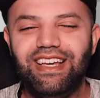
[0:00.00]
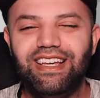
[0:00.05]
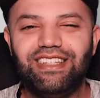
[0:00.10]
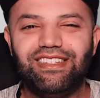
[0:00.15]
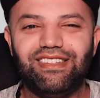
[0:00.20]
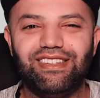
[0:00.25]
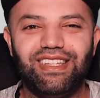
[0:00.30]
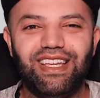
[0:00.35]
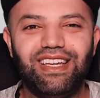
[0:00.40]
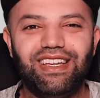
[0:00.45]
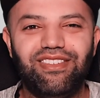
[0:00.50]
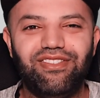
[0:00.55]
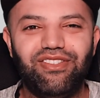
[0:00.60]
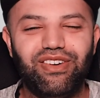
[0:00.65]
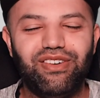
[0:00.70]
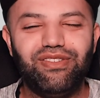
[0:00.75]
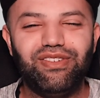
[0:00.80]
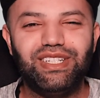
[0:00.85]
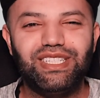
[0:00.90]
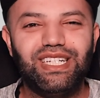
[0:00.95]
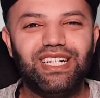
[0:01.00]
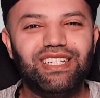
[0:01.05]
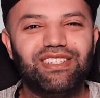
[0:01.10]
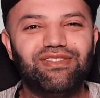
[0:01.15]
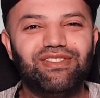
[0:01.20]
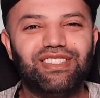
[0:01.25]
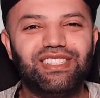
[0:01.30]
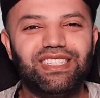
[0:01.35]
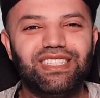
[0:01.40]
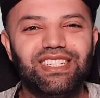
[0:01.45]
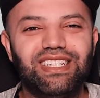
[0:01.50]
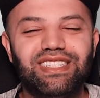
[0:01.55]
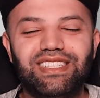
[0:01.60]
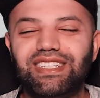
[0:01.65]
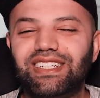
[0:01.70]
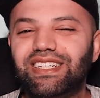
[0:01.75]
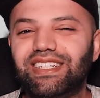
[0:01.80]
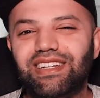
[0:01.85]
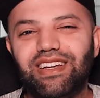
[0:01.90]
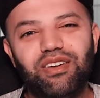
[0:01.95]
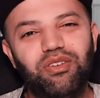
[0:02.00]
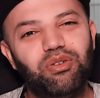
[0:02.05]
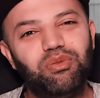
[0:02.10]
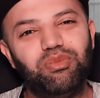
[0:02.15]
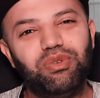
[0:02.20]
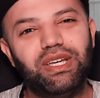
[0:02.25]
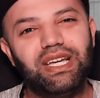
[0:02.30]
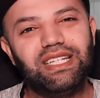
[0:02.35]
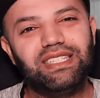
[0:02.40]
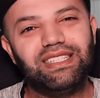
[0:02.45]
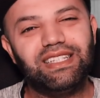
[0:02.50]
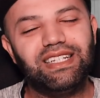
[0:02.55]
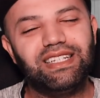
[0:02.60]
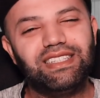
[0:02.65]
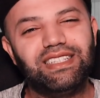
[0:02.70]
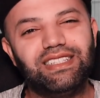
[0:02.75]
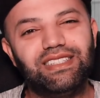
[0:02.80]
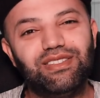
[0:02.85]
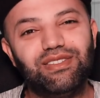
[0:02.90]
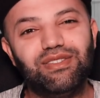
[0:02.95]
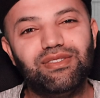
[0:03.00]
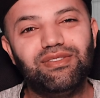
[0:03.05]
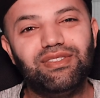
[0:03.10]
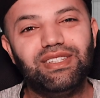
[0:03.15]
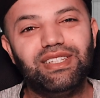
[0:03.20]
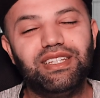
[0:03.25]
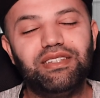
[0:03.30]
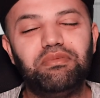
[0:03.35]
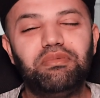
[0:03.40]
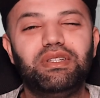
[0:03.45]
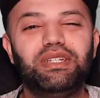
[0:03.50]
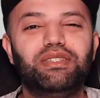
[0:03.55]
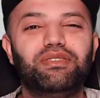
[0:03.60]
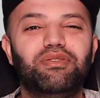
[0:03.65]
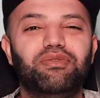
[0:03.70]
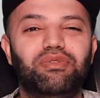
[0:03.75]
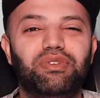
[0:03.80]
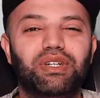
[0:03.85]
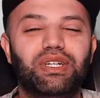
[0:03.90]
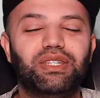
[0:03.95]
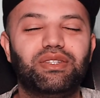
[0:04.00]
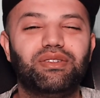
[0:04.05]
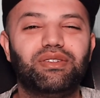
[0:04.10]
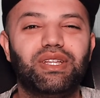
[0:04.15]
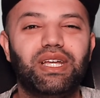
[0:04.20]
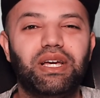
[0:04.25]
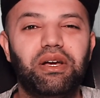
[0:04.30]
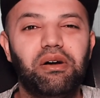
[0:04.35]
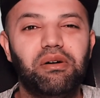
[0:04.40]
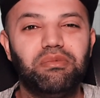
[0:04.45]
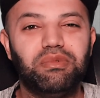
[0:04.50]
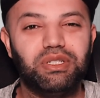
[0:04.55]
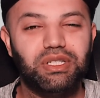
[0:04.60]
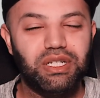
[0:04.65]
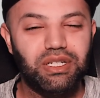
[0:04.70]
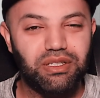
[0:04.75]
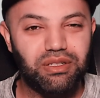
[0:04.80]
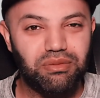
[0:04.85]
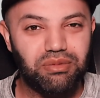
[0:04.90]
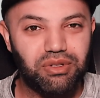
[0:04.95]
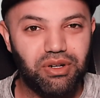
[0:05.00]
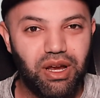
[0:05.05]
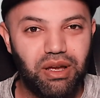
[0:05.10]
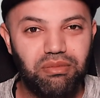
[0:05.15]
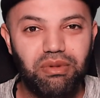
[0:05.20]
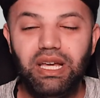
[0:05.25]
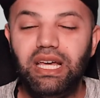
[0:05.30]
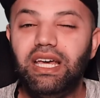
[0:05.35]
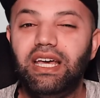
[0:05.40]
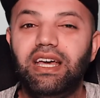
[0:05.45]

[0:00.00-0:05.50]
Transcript: So thank you very much, guys, for suggesting it. I hope you guys liked it too. If you did, please don't forget to like, comment, share, and subscribe.